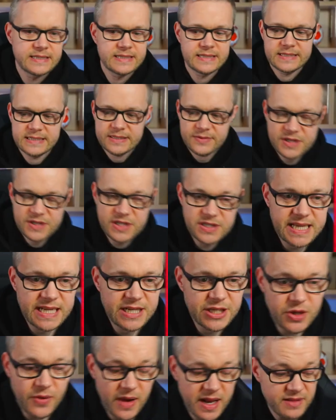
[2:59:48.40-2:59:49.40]
we just didn't
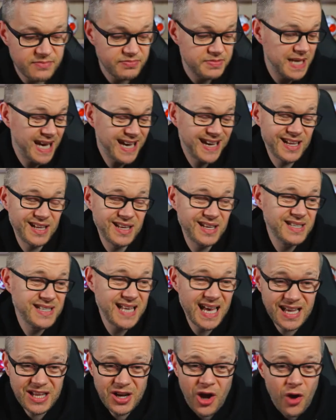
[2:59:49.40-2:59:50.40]
do it. Second,
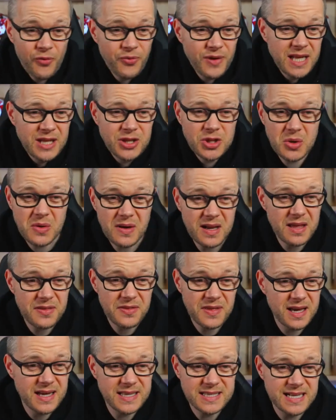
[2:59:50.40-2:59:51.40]
second half, we didn't do
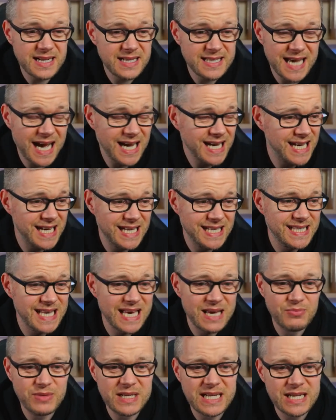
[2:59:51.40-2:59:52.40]
anything as an attacking
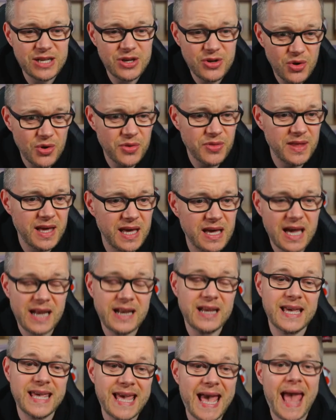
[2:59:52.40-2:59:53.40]
team. We did nothing. And
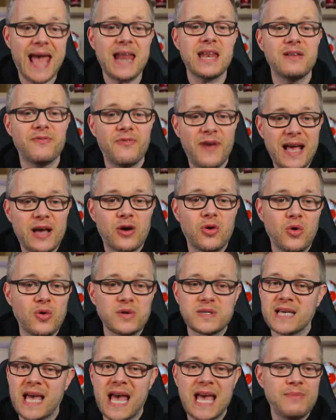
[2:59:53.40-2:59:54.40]
again,
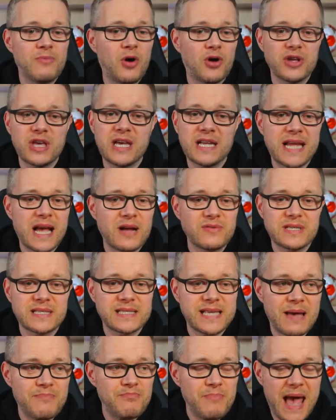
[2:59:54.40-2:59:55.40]
Weghorst came on and you're down to
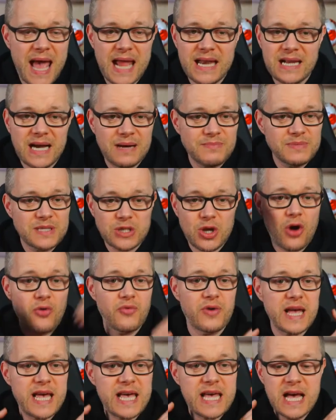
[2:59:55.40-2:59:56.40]
ten men. I'm
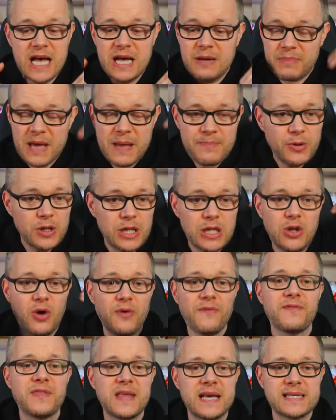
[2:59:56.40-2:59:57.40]
sorry. People
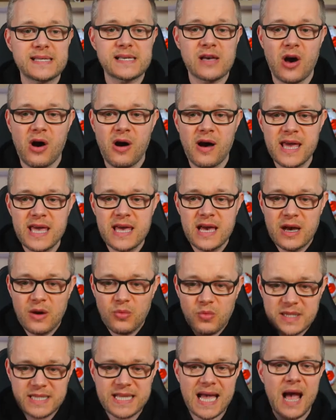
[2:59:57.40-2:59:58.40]
love this guy.
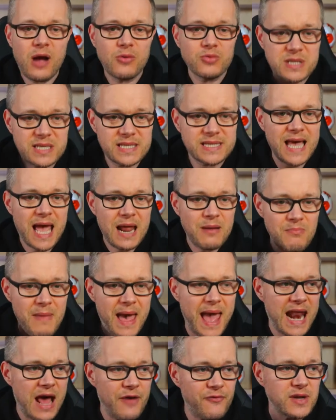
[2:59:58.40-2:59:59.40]
We're down to ten
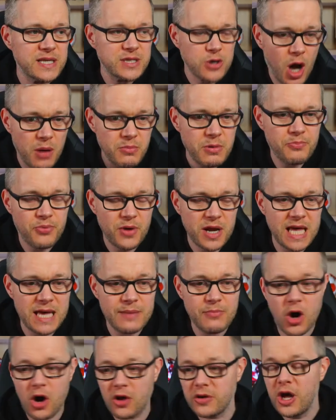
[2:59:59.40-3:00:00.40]
men every time we bring him
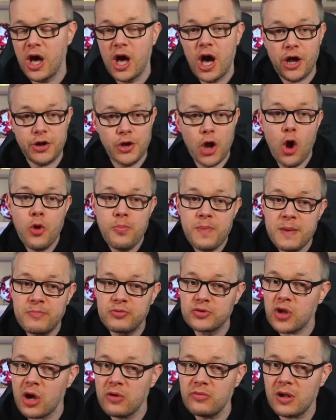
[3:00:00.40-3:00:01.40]
on. I know people
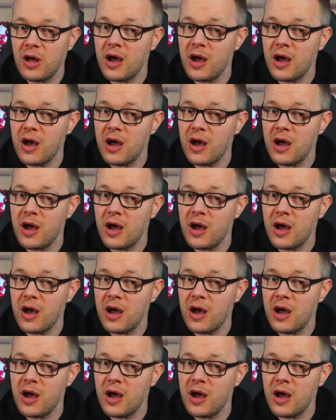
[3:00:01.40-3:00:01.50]
don't like